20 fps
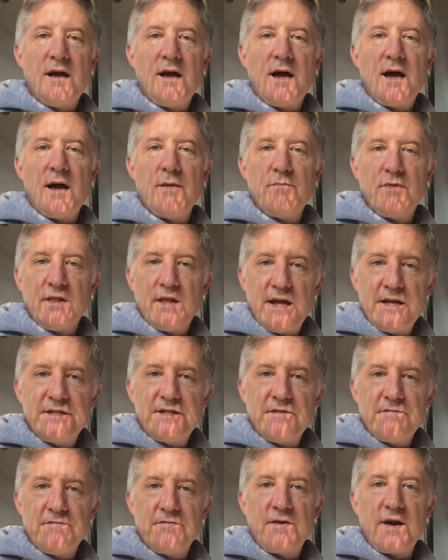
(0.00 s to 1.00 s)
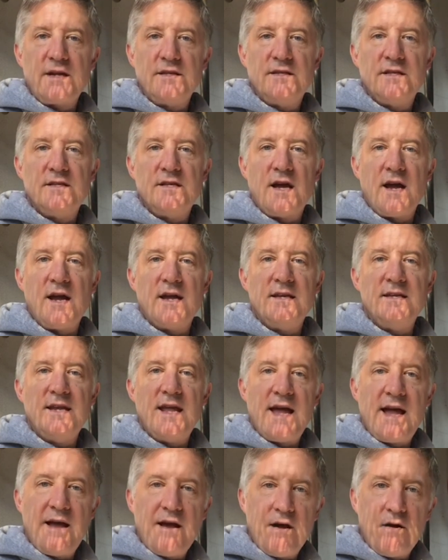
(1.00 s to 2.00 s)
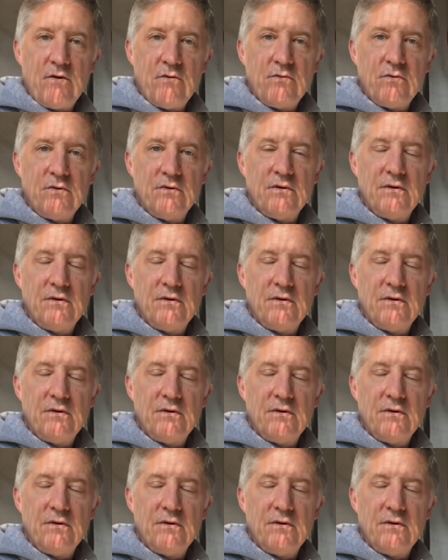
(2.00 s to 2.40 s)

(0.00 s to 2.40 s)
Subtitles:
I'm less afraid to die now